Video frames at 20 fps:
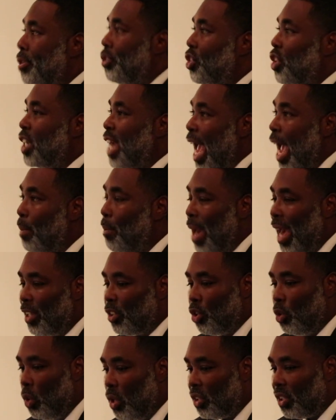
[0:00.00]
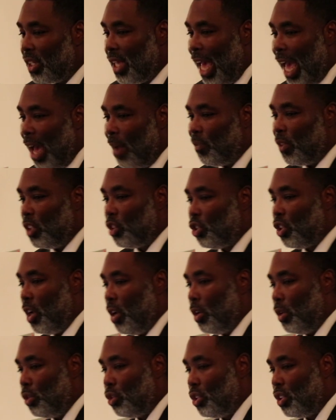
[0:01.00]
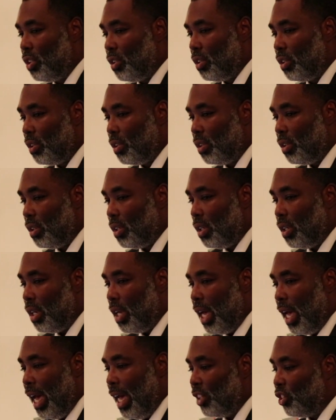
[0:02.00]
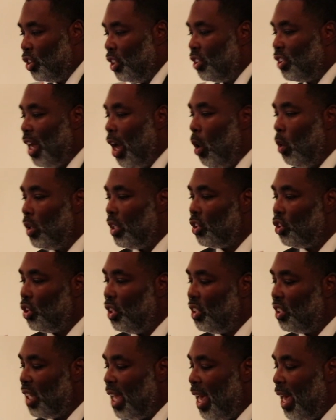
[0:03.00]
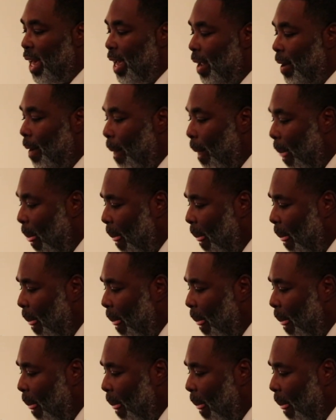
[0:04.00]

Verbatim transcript: she came back to us after church and she told us, she said,